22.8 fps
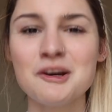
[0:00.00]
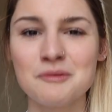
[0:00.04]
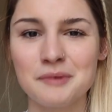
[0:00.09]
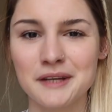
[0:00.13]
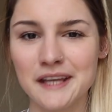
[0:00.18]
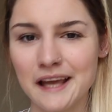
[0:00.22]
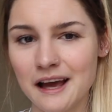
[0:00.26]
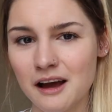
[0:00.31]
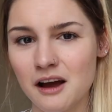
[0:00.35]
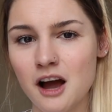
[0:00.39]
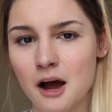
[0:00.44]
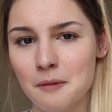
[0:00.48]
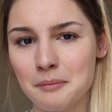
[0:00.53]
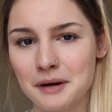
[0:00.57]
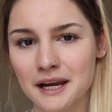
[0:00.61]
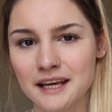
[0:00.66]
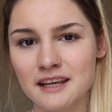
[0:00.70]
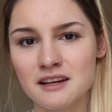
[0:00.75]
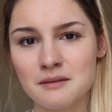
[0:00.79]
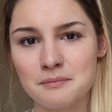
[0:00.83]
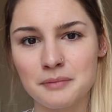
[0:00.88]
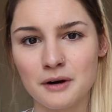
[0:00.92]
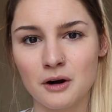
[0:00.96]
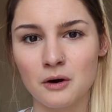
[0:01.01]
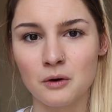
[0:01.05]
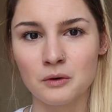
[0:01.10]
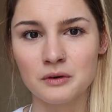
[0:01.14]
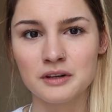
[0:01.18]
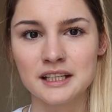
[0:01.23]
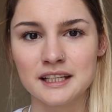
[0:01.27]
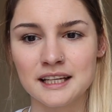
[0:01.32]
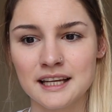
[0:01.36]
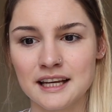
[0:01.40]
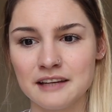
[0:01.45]
But yeah, a plate and a
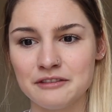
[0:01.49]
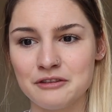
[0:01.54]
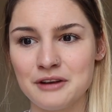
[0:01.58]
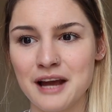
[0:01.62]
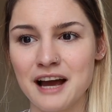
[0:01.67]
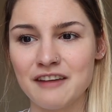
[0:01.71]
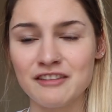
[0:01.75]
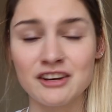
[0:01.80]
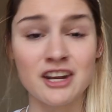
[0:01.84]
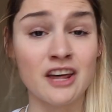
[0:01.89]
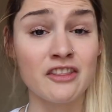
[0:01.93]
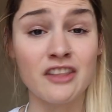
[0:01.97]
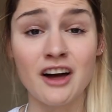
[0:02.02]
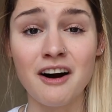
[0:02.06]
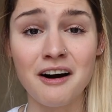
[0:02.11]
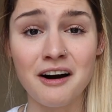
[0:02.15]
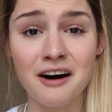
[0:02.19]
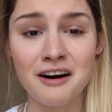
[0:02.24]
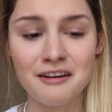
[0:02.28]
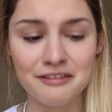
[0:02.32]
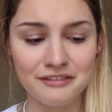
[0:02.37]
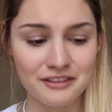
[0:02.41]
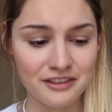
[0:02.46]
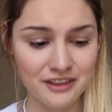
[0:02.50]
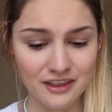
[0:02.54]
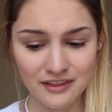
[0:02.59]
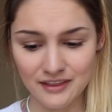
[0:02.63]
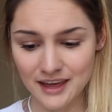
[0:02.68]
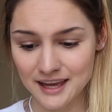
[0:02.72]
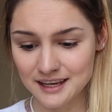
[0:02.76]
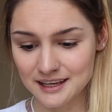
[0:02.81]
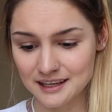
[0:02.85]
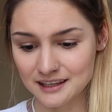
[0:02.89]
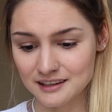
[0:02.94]
bowl. If you have another half, then
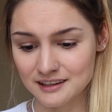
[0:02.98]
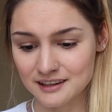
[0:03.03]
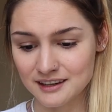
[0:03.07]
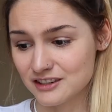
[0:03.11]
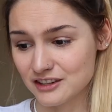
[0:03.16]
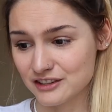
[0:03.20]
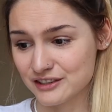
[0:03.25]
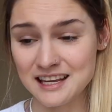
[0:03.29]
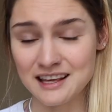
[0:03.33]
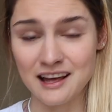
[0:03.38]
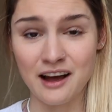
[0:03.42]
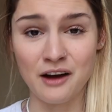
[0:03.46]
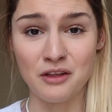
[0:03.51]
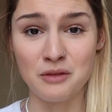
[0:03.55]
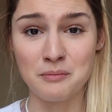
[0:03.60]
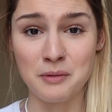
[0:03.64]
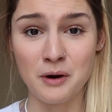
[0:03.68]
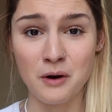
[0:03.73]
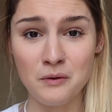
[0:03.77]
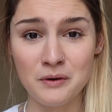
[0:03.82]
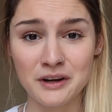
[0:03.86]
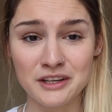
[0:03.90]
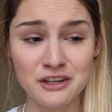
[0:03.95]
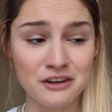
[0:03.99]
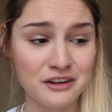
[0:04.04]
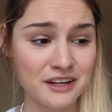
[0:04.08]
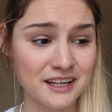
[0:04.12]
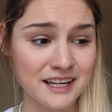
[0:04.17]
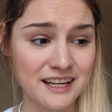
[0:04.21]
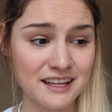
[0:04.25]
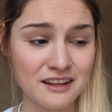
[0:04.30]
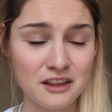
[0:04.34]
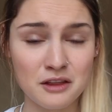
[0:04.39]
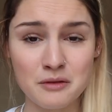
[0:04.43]
they can just eat out the bowl and you
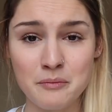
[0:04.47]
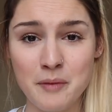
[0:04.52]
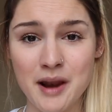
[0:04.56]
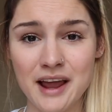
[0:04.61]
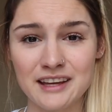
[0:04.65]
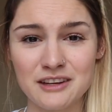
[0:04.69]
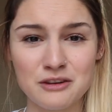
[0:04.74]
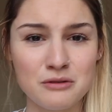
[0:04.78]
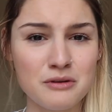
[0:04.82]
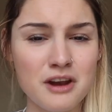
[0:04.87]
can eat out the plate.